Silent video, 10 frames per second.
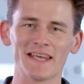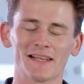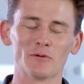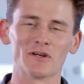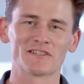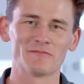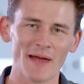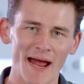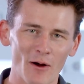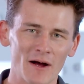kilowatts of
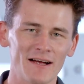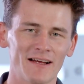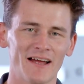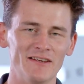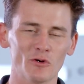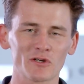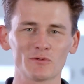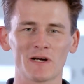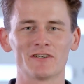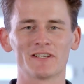power, a 0
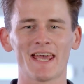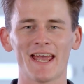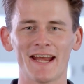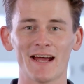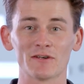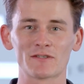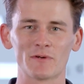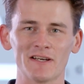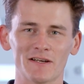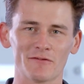to 100k an hour
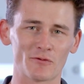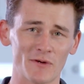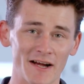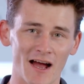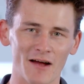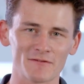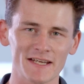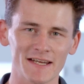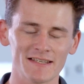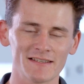sprint of 3.5
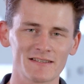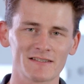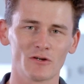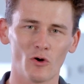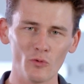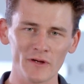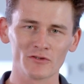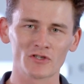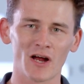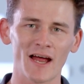seconds,
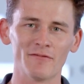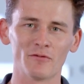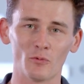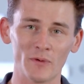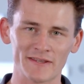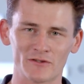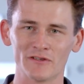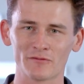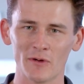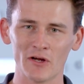all-wheel drive with
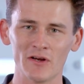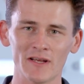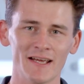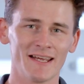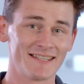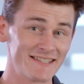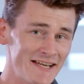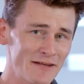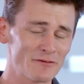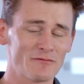drift mode,
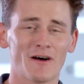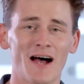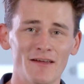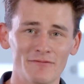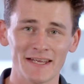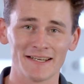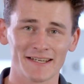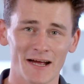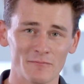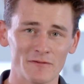seating for 5 in
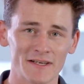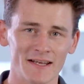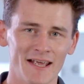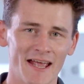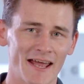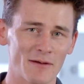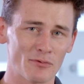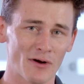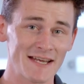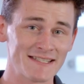comfort, and a
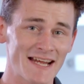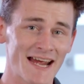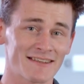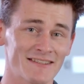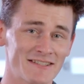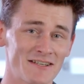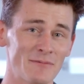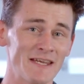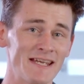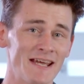price tag that's going to
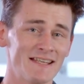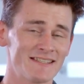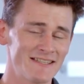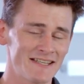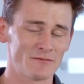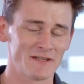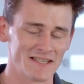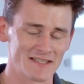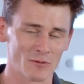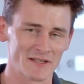be 6
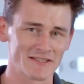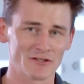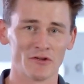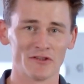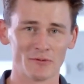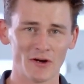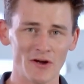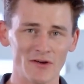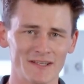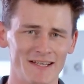figures once it's on the
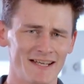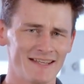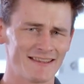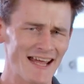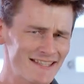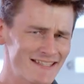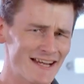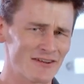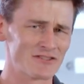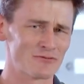road. That
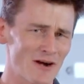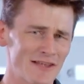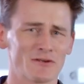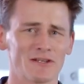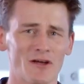sounds rather a